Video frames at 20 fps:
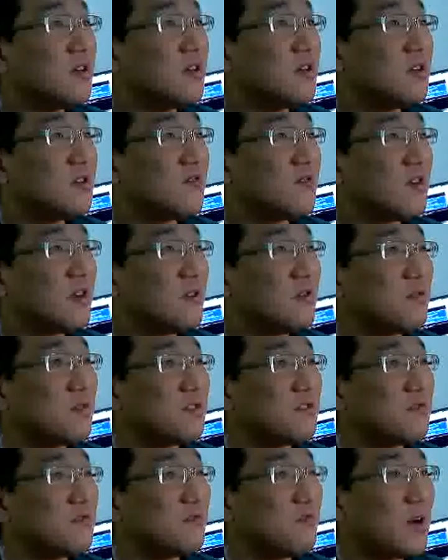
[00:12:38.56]
Drive is
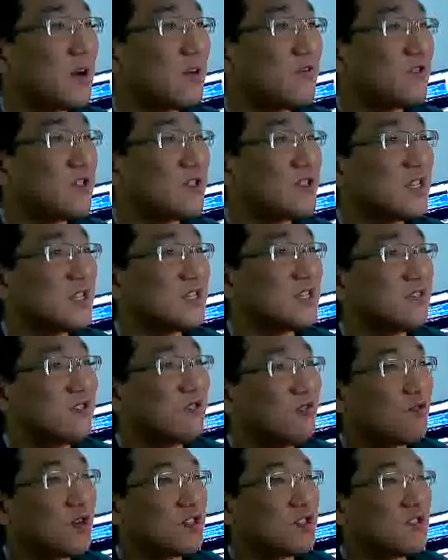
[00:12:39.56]
mounted as a
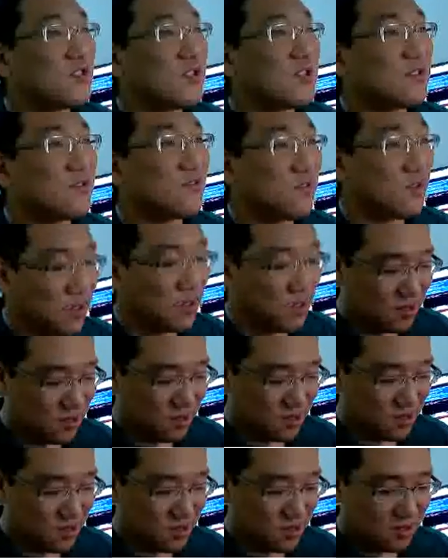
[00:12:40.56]
local directory.
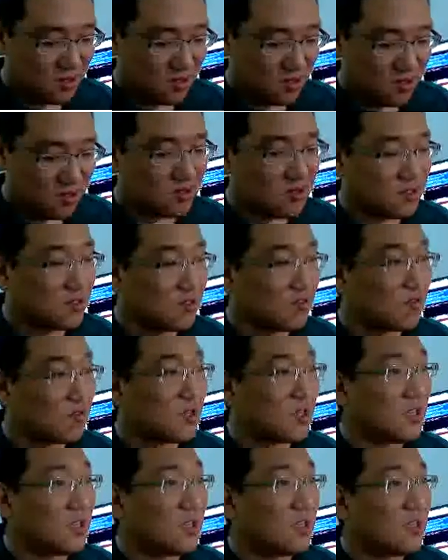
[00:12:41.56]
It's a
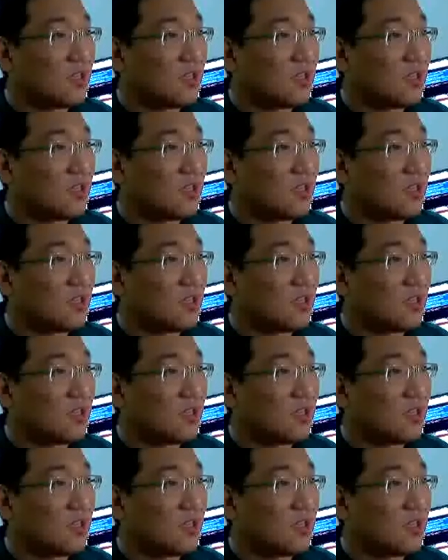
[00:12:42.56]
D.